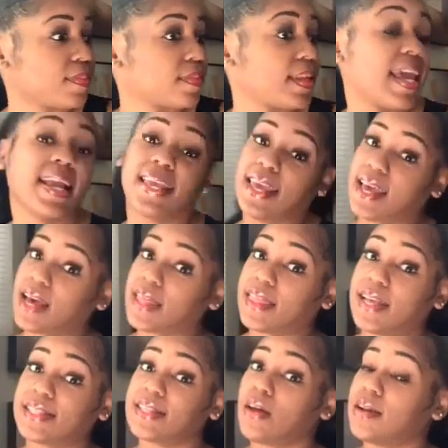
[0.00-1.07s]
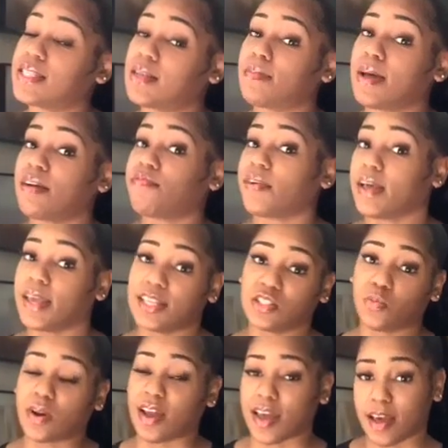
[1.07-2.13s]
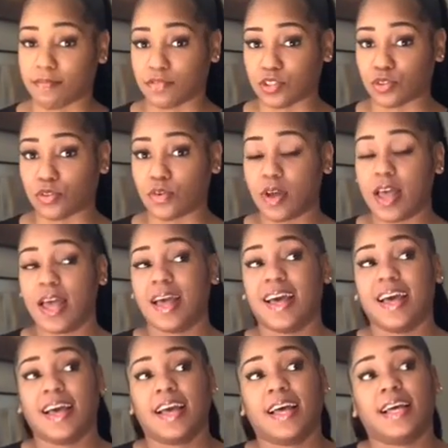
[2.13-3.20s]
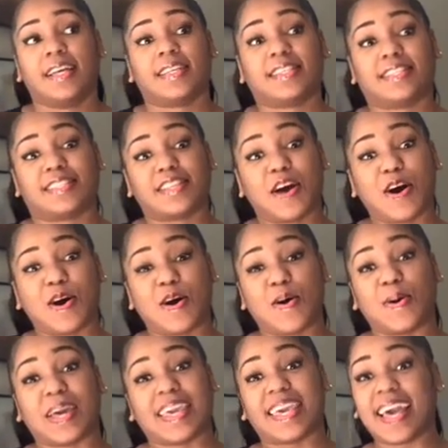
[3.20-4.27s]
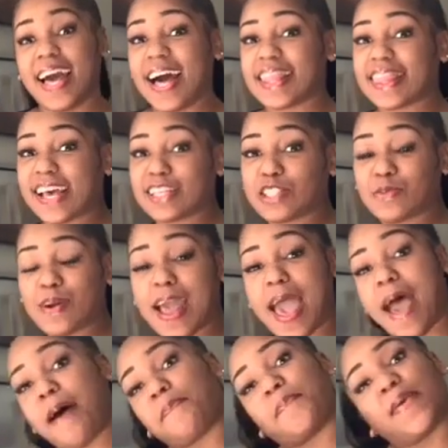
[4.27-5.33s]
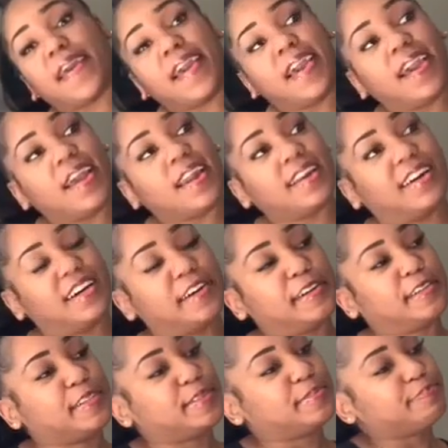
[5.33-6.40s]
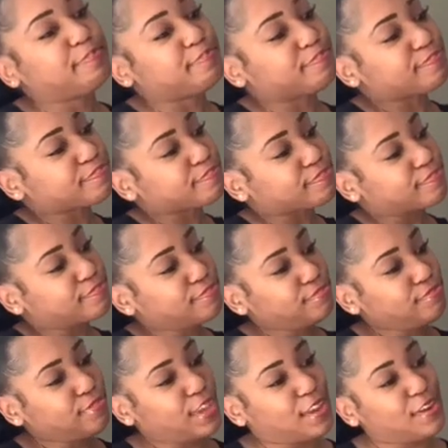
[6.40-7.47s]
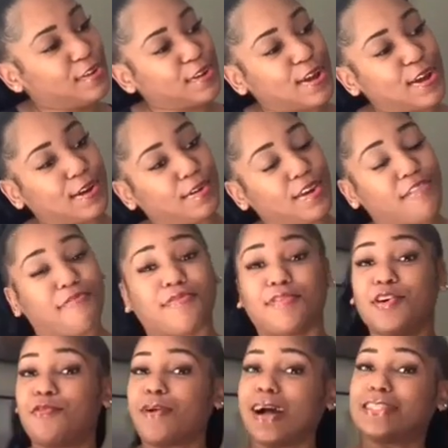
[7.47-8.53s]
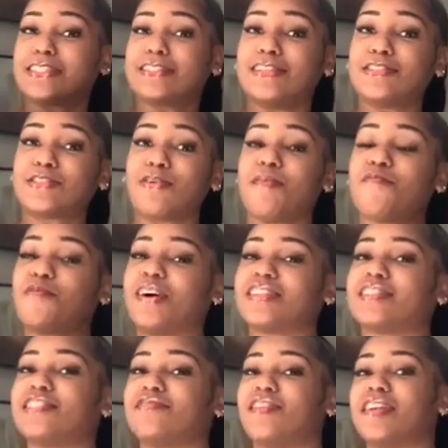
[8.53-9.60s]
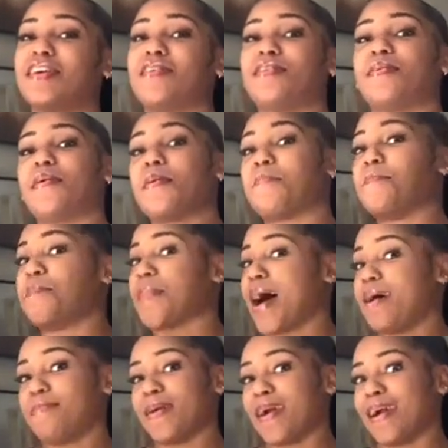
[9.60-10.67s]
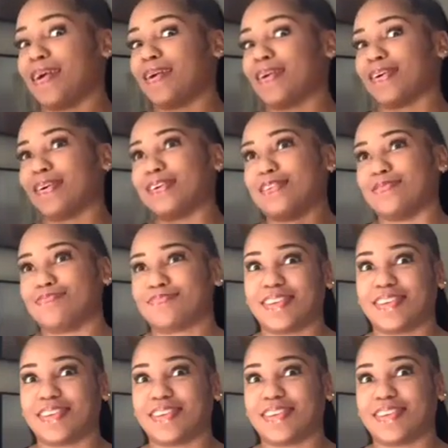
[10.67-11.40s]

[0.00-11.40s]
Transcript: And yeah, that's the only time I fight is when I have to. So yeah, that's what happened. Um, you know, if you're watching this or ever watch this video, my bad, girl.